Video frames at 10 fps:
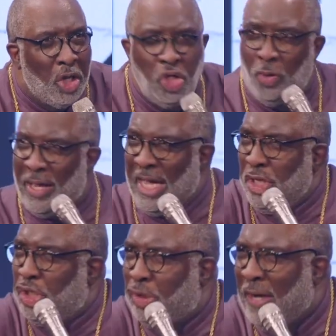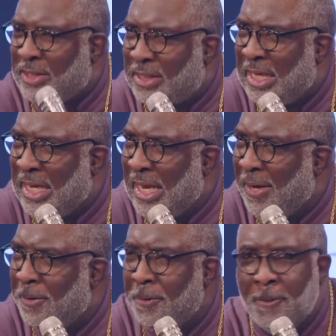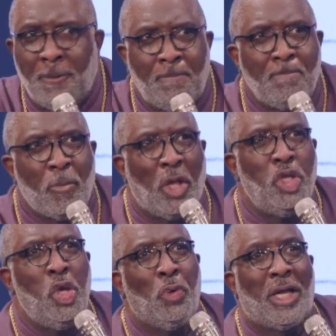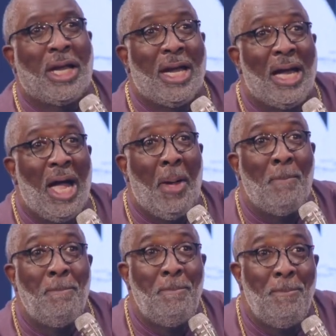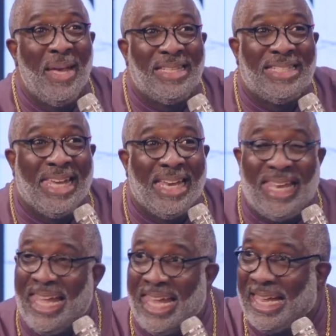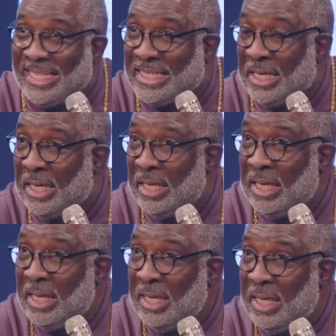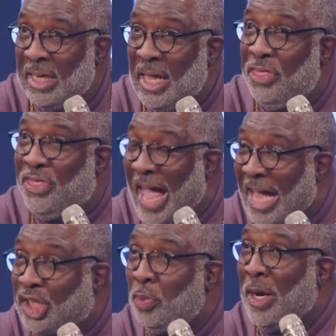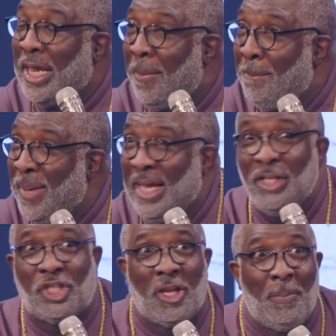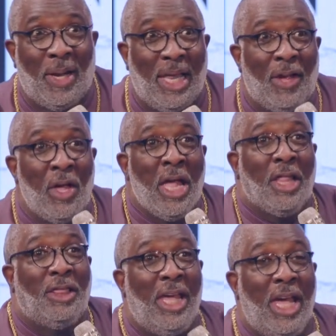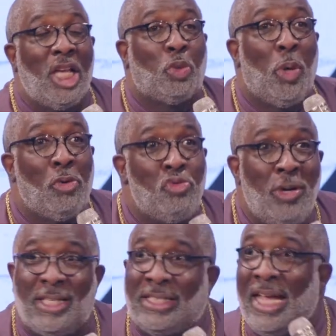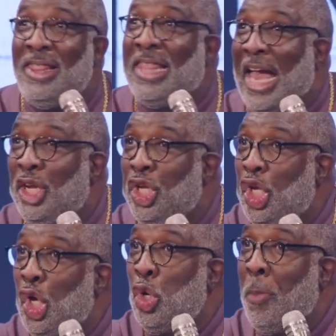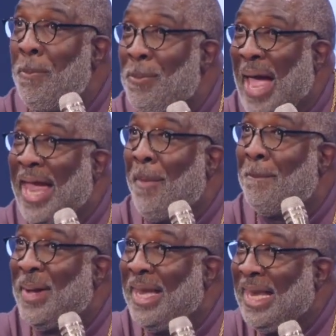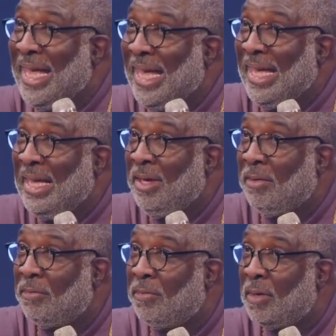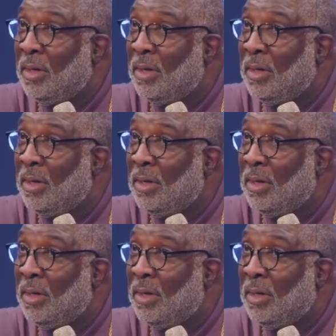You entrusted it. You committed it. That's what it means to believe. These were written that you might believe.